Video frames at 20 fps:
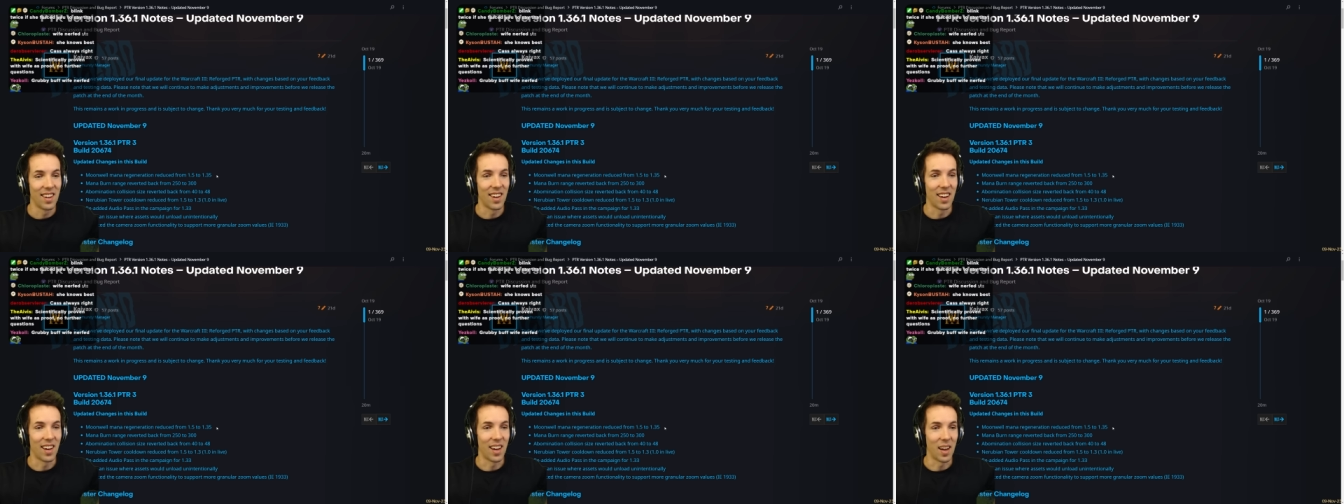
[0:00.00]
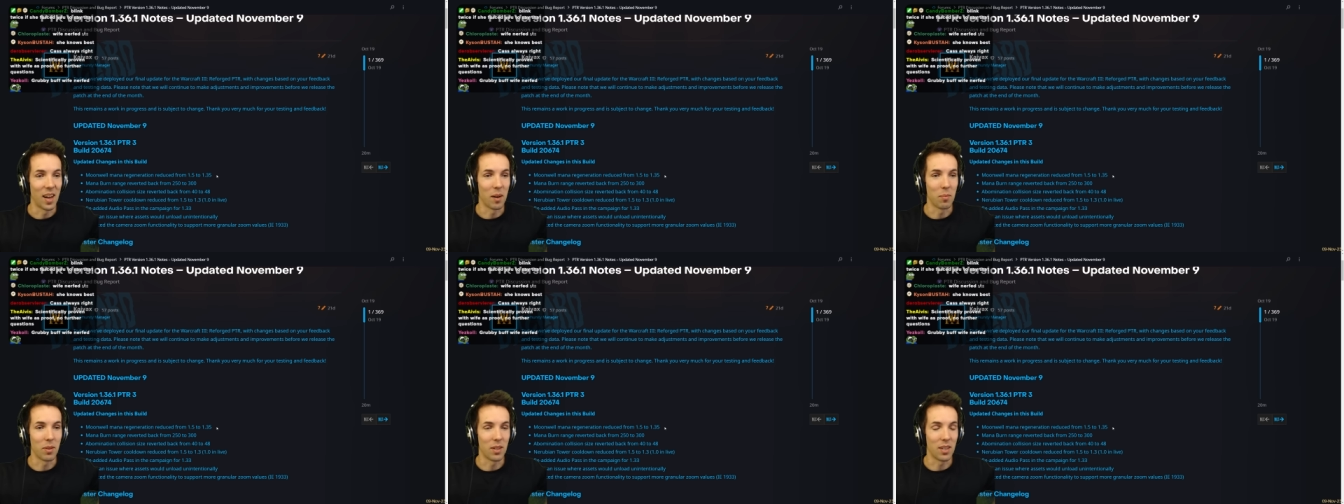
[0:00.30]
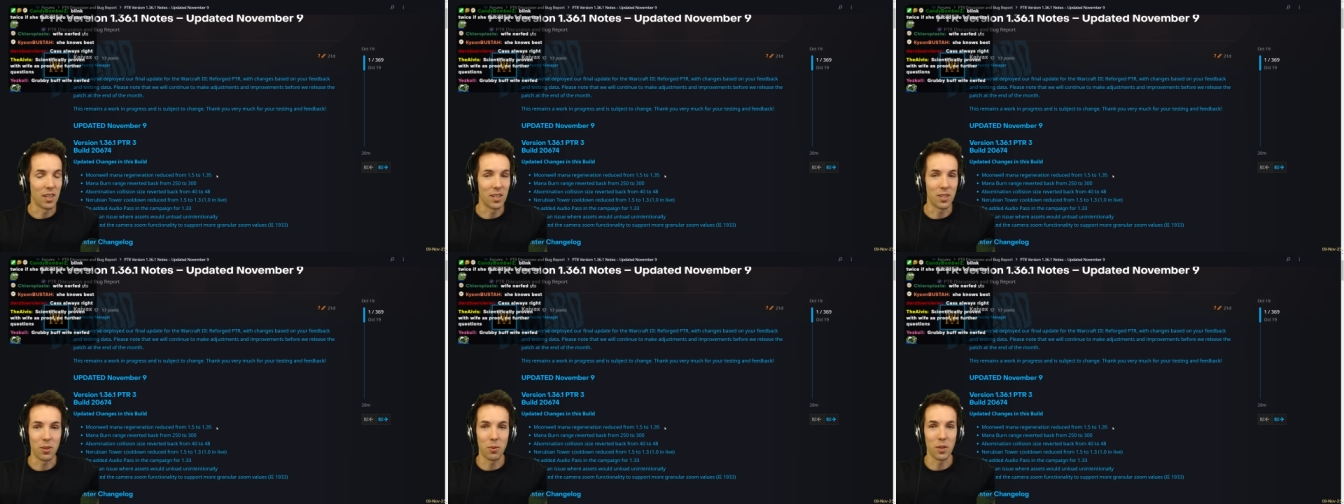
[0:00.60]
uh, but
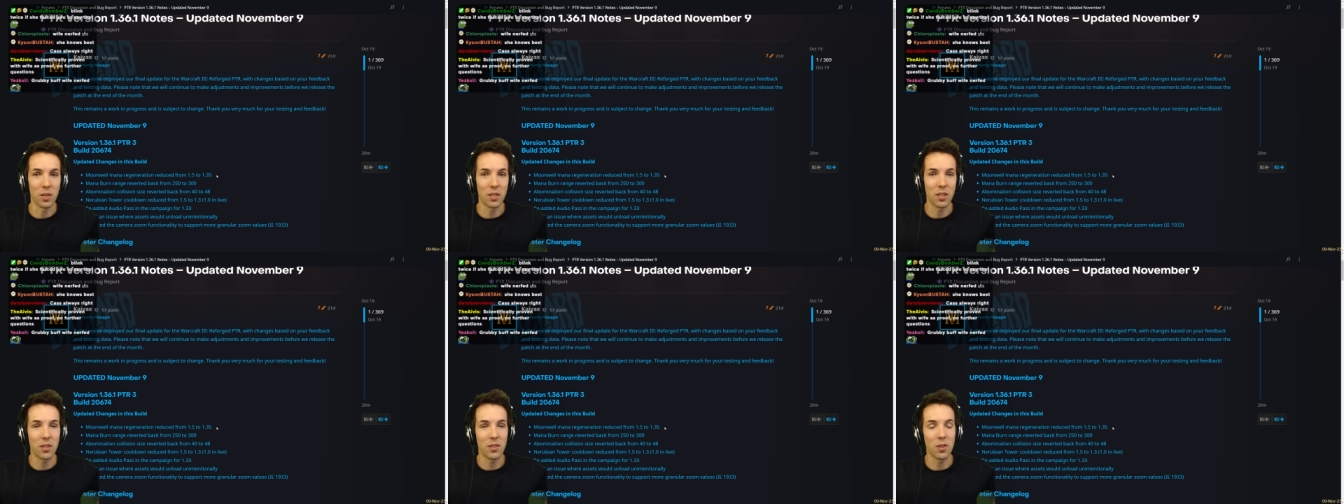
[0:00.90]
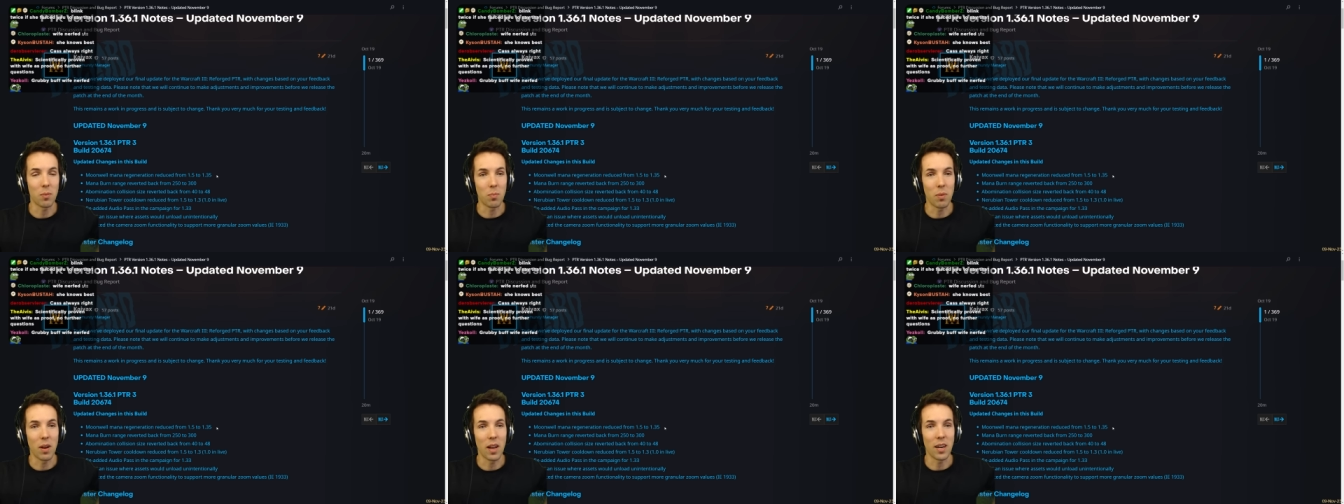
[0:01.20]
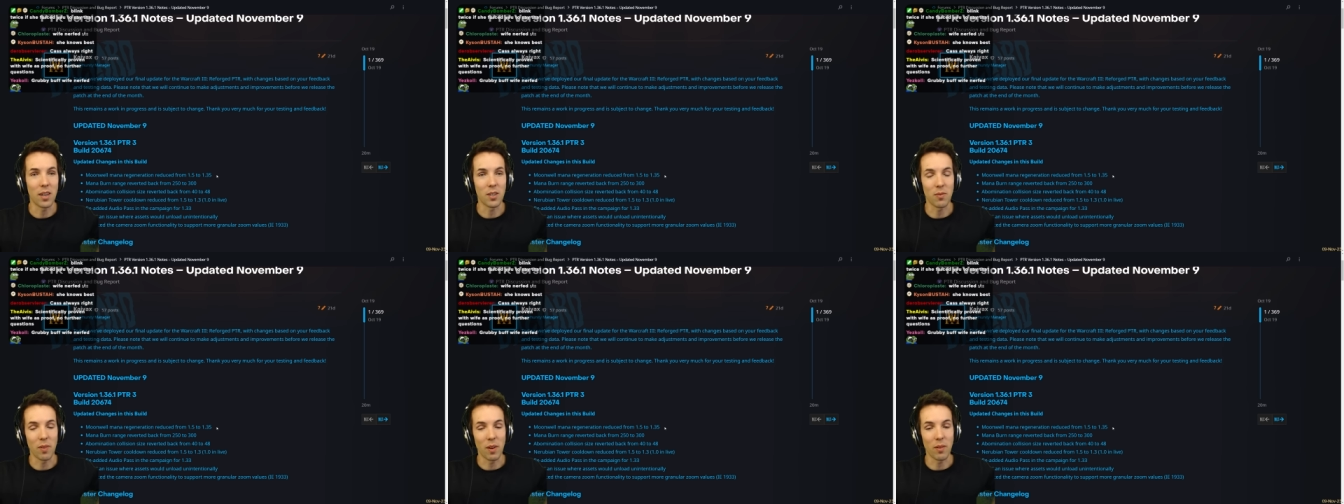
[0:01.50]
there's always top
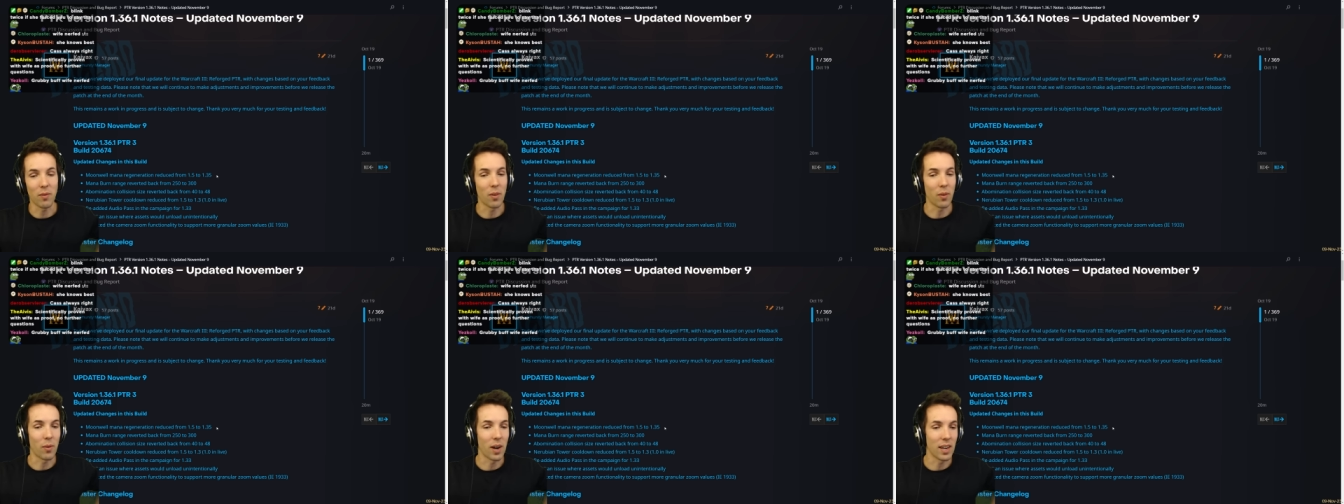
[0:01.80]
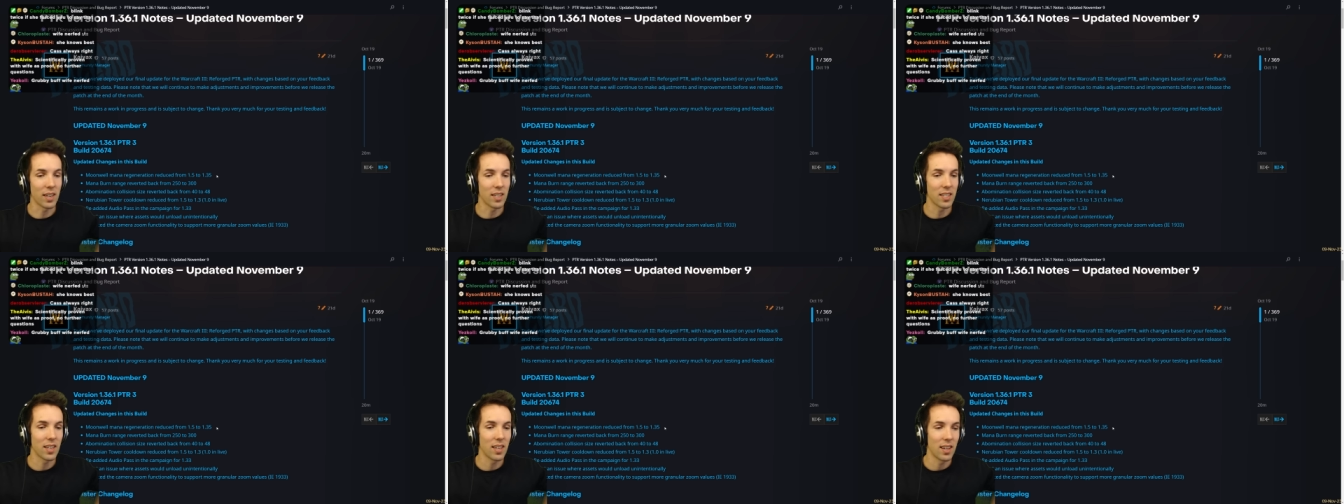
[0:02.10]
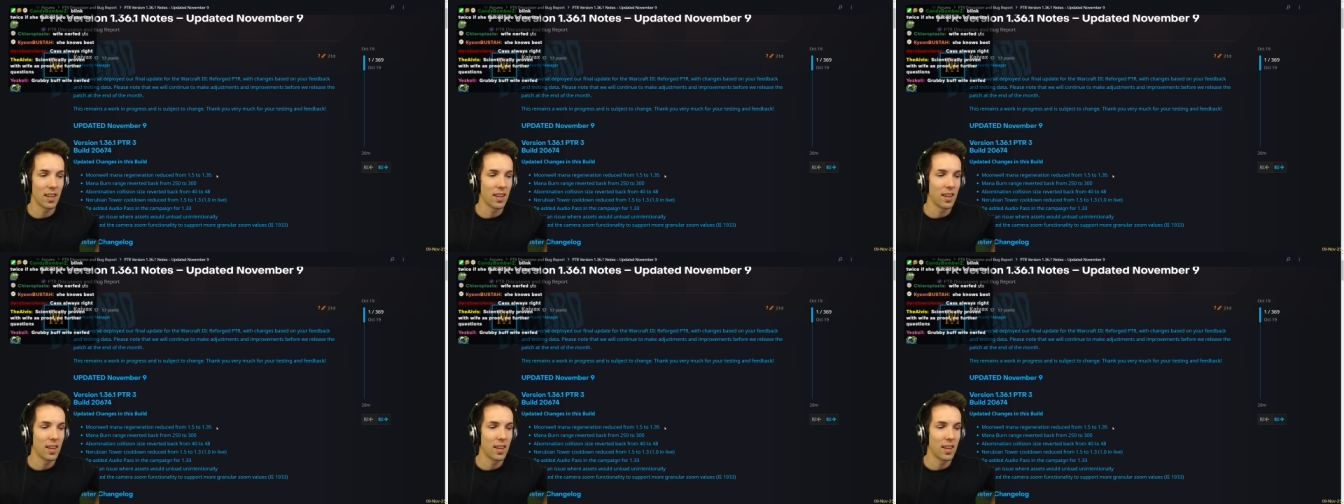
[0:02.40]
players of every race.